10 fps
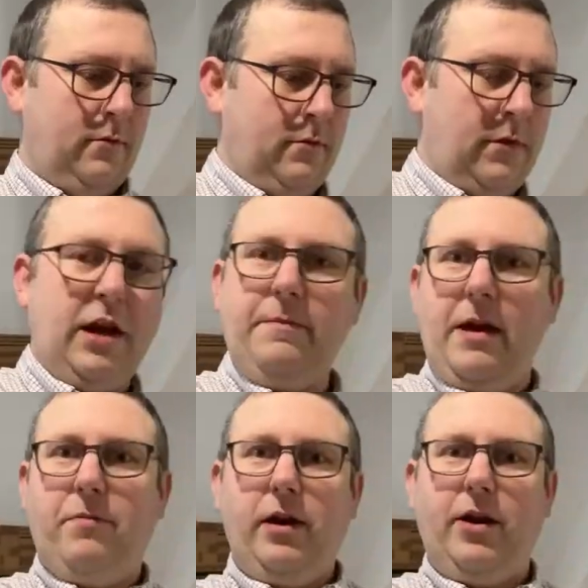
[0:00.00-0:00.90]
Look at me
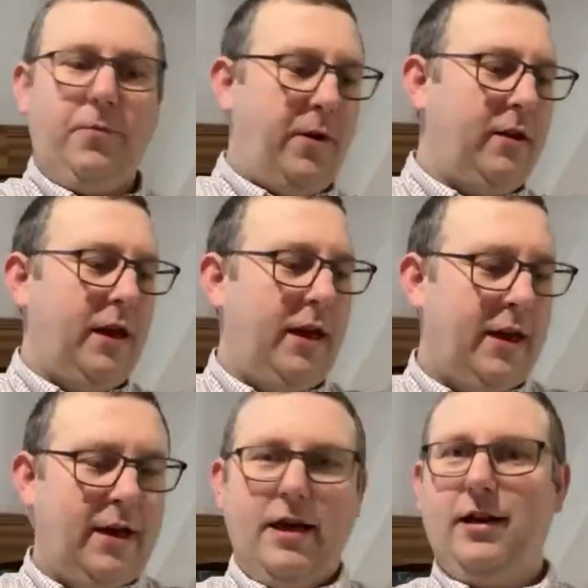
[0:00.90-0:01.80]
bullying up all the
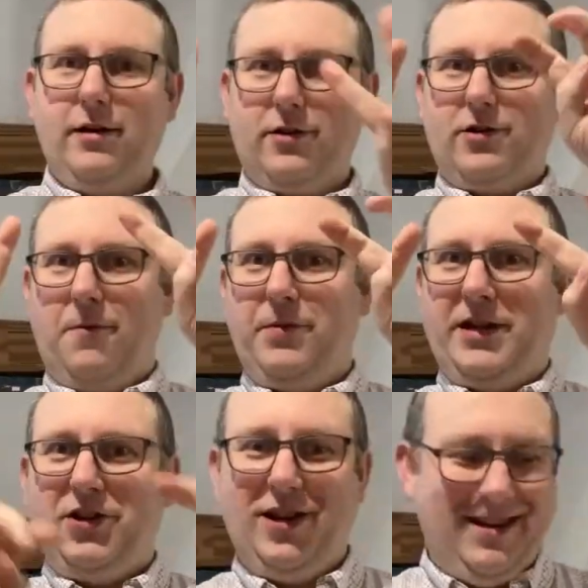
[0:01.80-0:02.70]

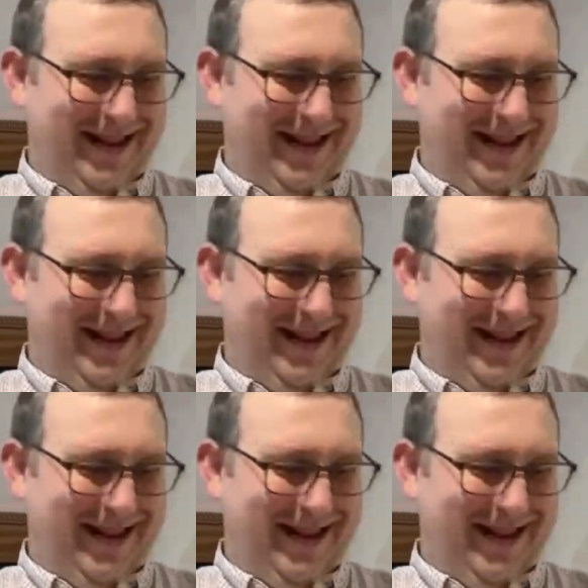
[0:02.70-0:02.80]
competition.